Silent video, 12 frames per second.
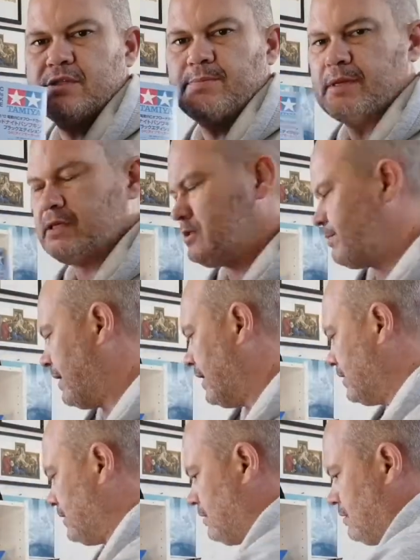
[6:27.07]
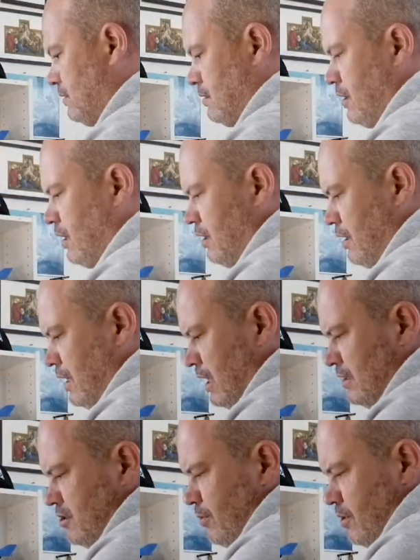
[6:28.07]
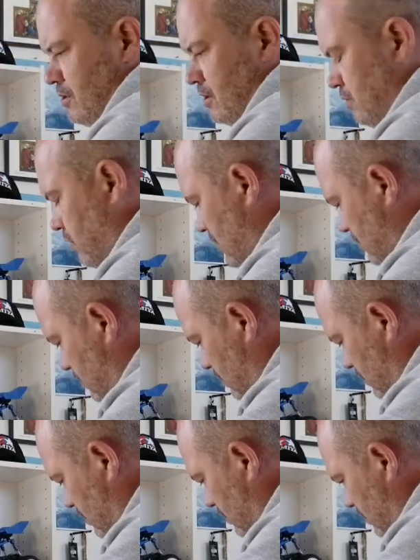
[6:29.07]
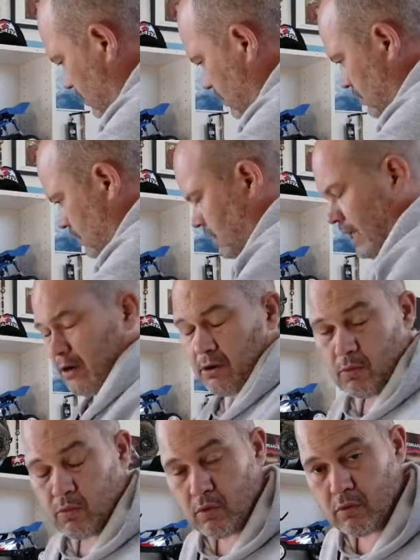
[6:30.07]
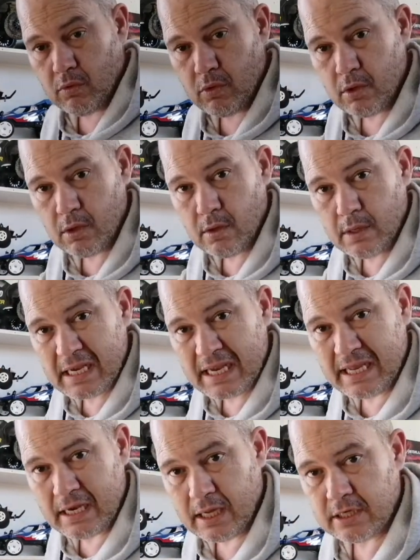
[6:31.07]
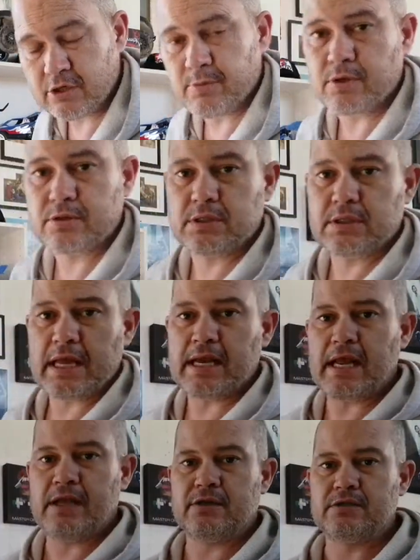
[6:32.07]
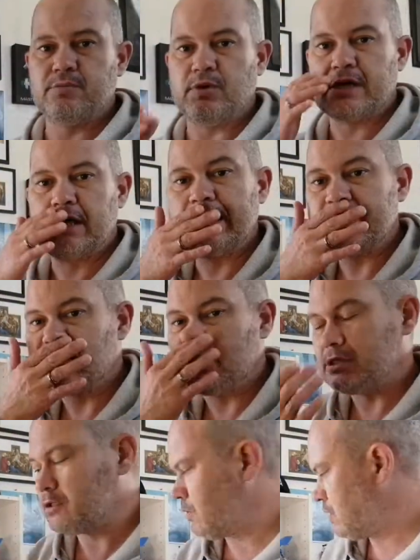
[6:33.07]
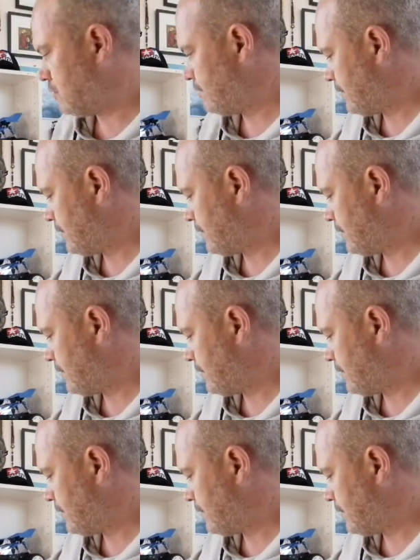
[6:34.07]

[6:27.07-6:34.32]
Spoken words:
beast, but I like the Lunchbox as well, and I will get a Lunchbox and add it to my collection as well